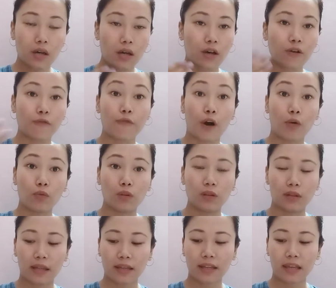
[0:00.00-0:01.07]
vowel,
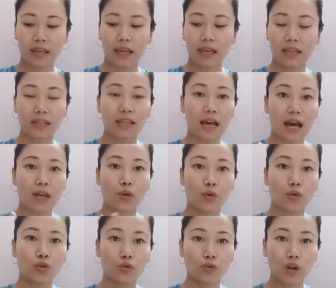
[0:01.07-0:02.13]
like a e i o
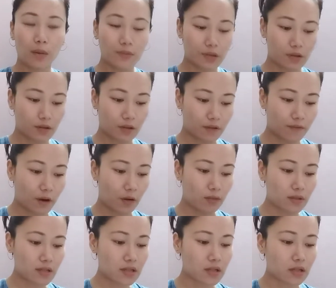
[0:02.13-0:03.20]
u comes under your vowel,
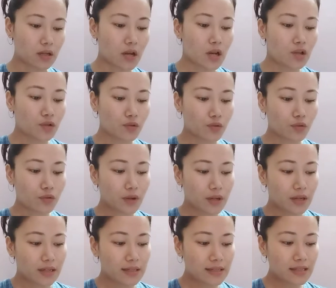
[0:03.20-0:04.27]
isn't it? So
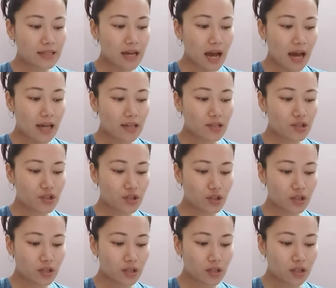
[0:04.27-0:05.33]

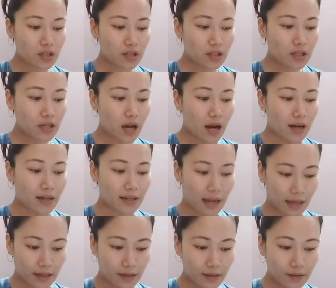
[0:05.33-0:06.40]
tiger,
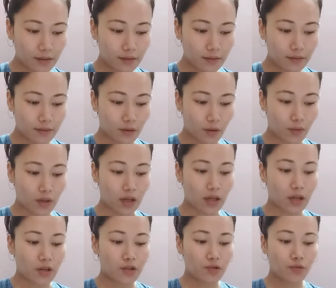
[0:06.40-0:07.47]
tiger. Okay,
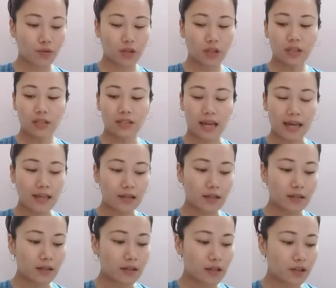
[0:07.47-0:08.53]
so in
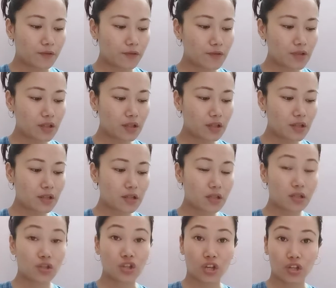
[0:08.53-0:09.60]
tiger, if you see, there is
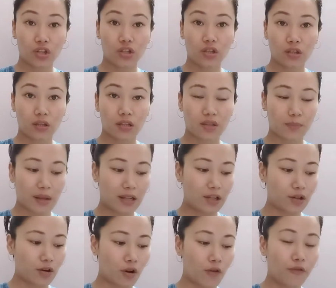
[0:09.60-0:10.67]
just changes in the
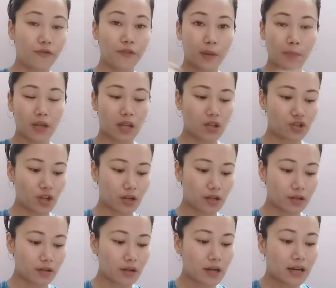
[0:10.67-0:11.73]
spelling of feminine
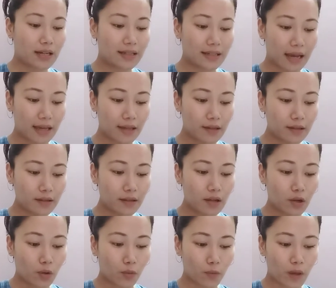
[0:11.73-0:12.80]
gender. Tiger,
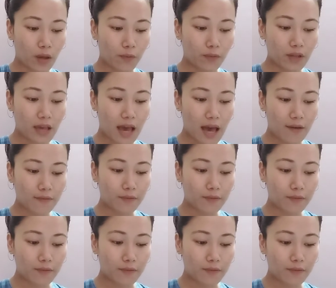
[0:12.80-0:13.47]
where we have